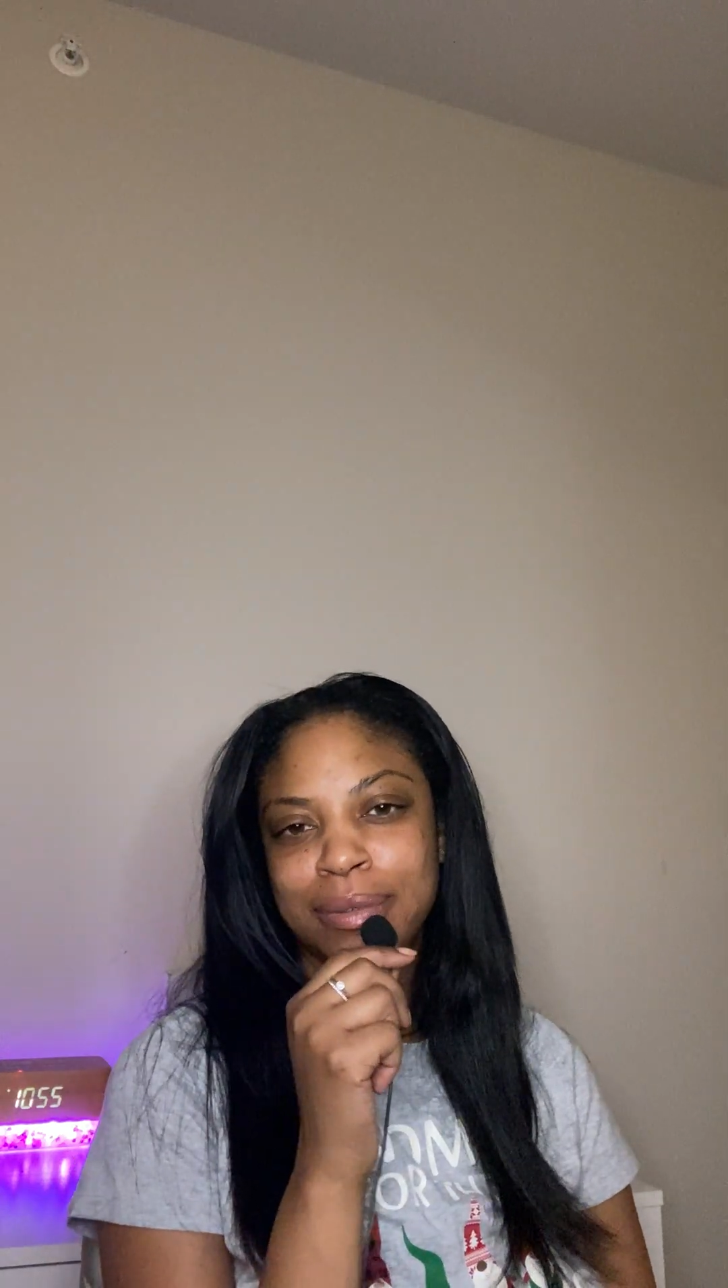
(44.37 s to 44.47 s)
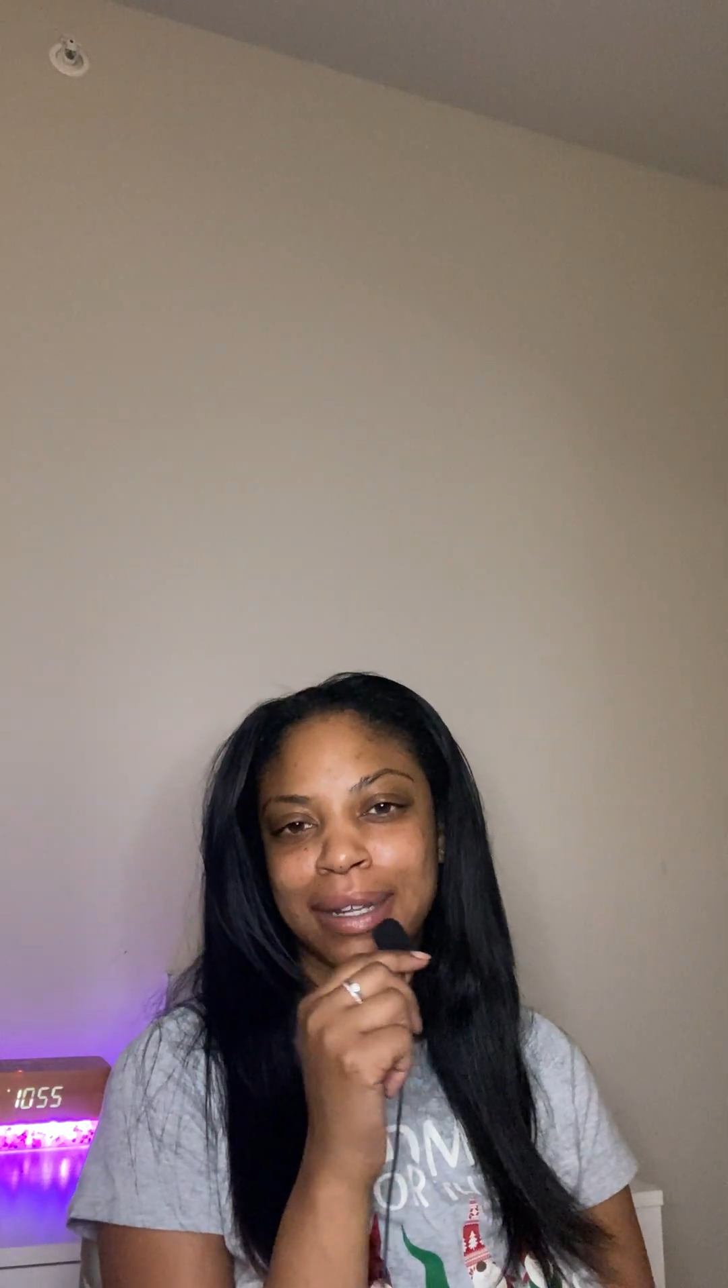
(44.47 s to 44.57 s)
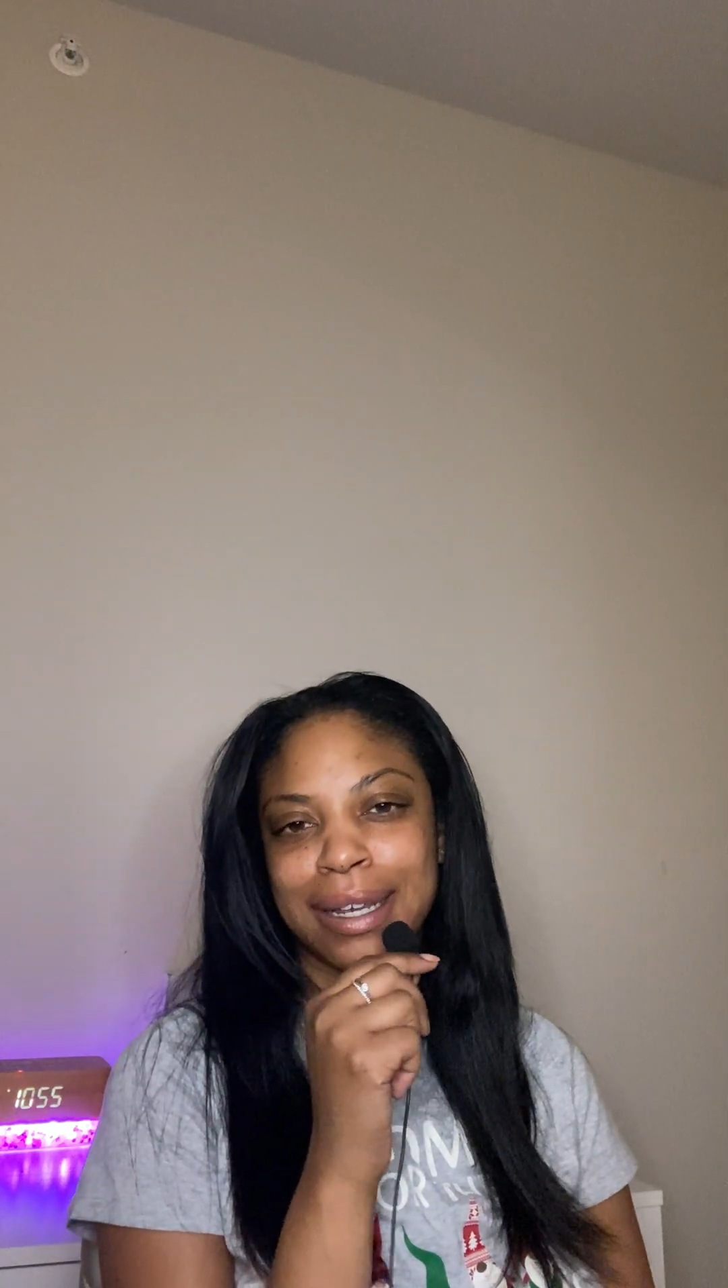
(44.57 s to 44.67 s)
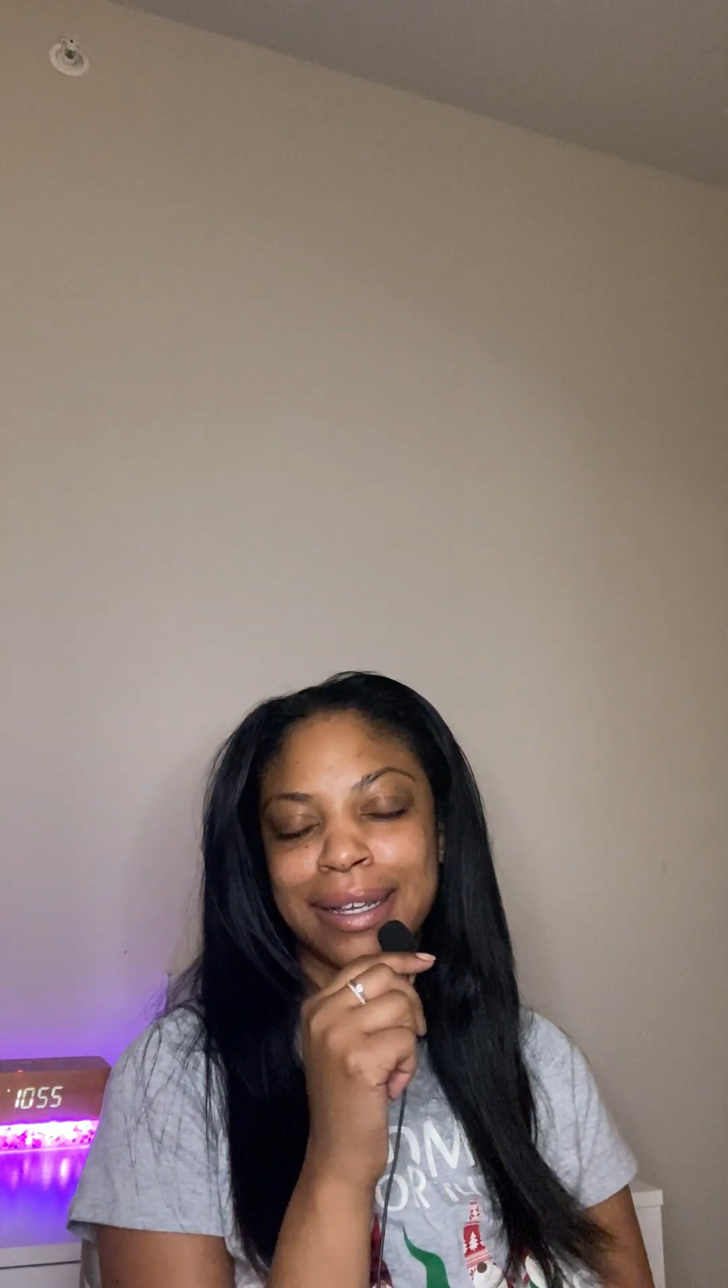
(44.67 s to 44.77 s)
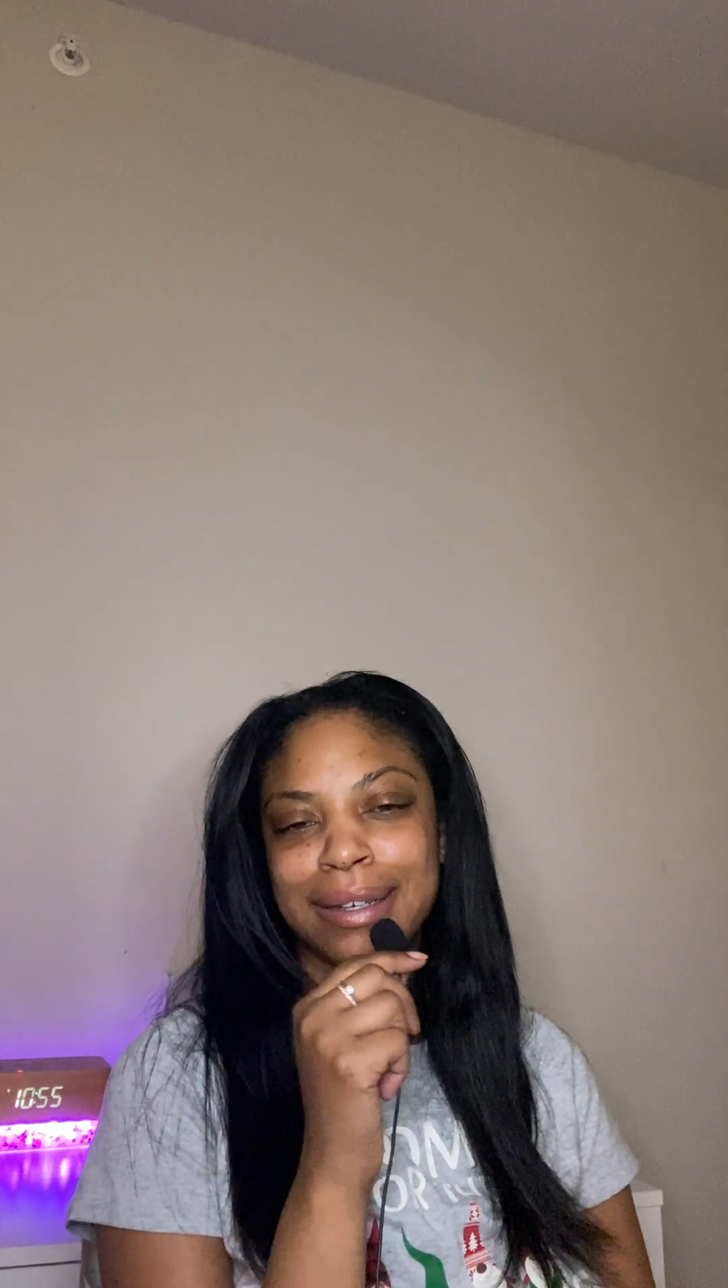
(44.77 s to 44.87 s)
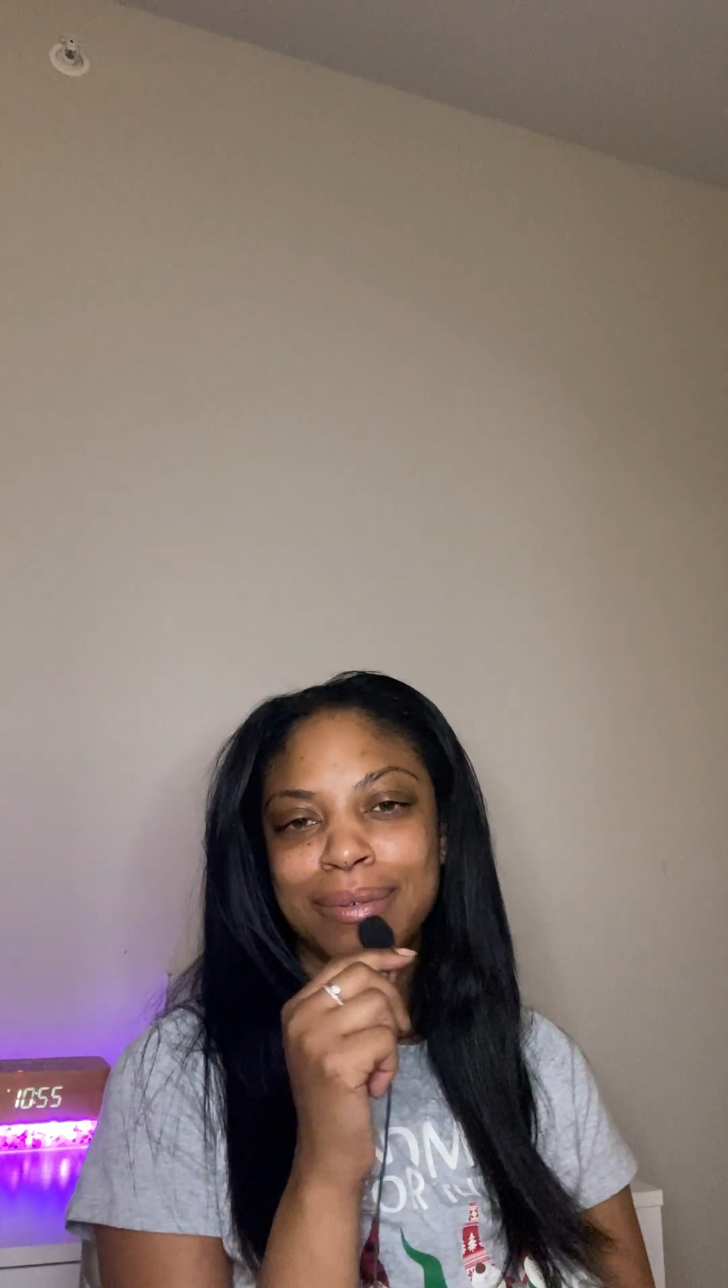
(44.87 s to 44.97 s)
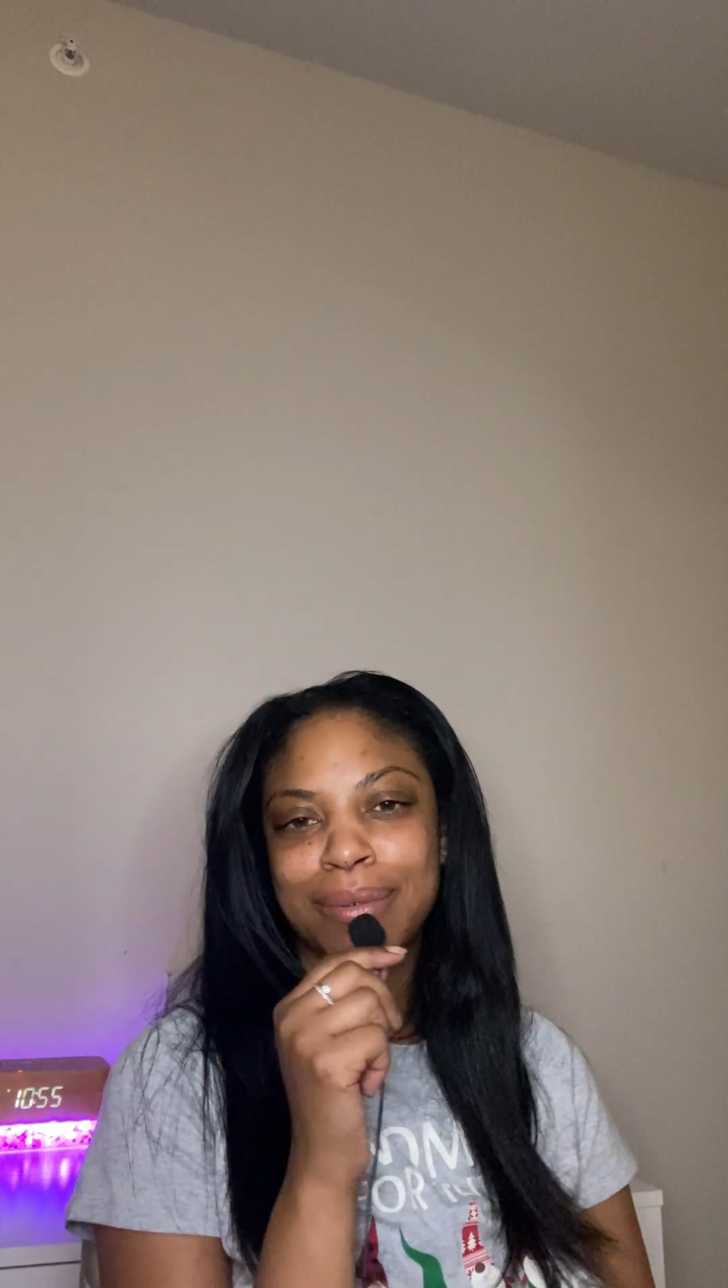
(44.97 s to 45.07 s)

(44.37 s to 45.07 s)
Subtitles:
Like,